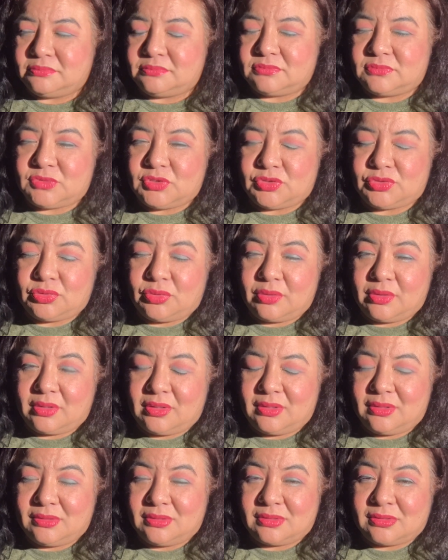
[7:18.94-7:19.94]

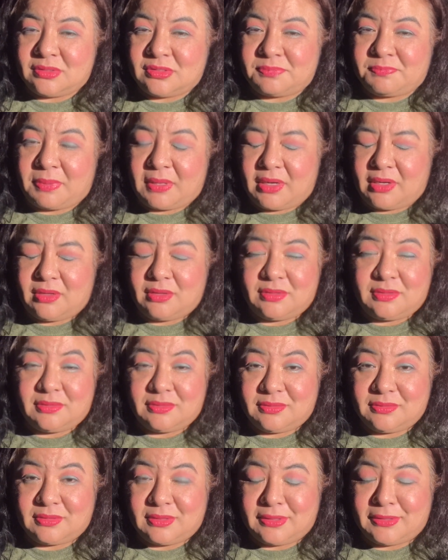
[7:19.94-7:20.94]
tutorial inspired
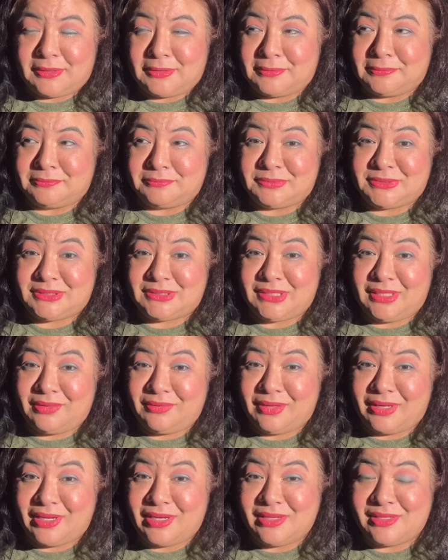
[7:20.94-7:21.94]

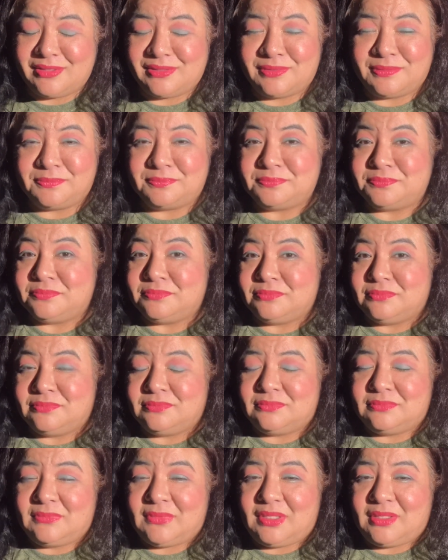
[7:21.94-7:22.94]
series.
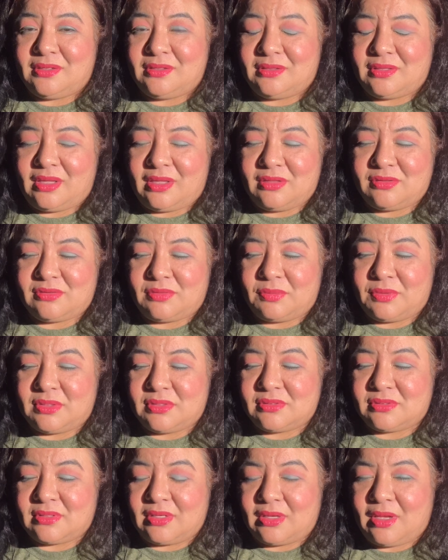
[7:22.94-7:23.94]
Anything else I want to
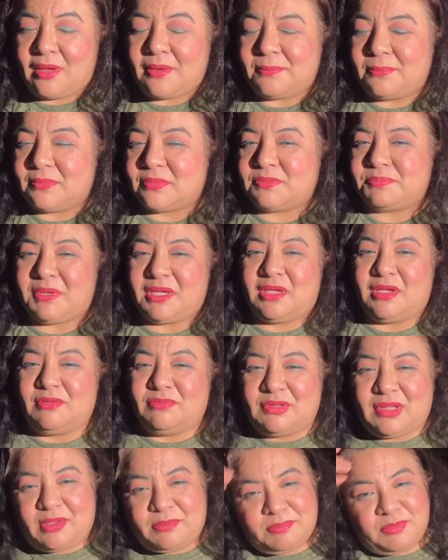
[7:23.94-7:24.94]
say? Speaking of
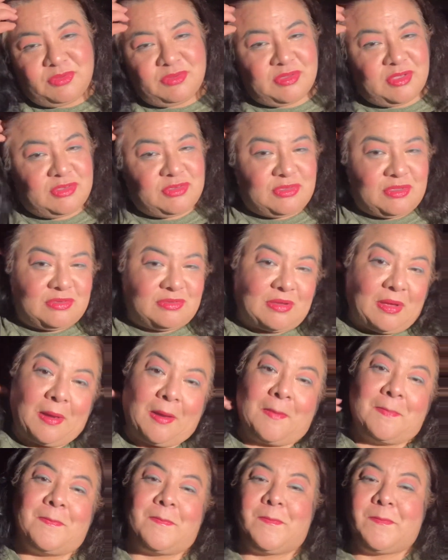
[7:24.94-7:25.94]
like musicians,
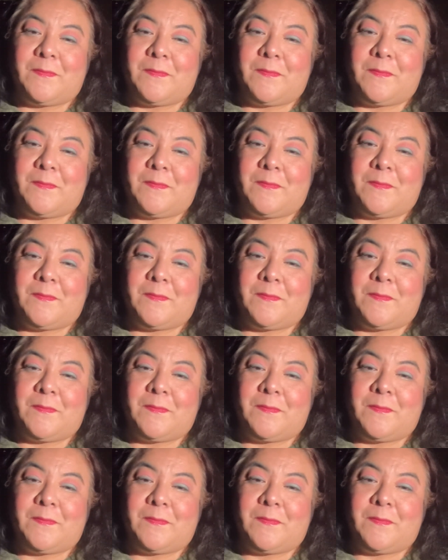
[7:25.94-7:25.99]
um